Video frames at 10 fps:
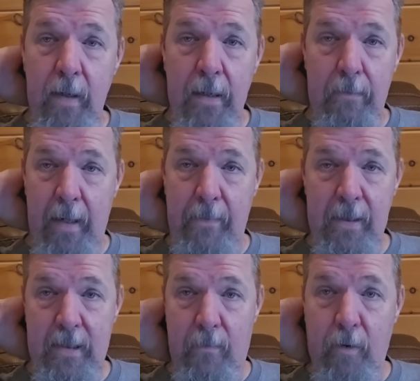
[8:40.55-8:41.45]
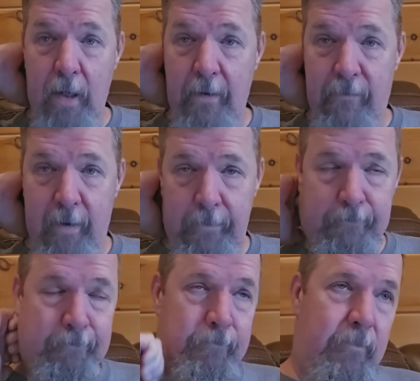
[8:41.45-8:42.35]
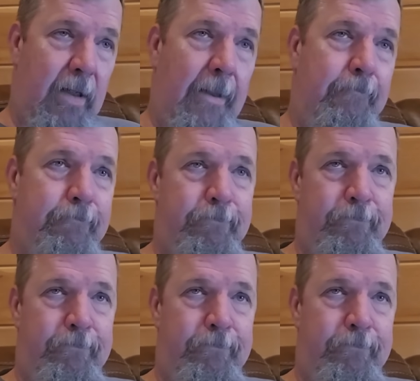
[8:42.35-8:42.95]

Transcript: it may be somewhere different. Okay.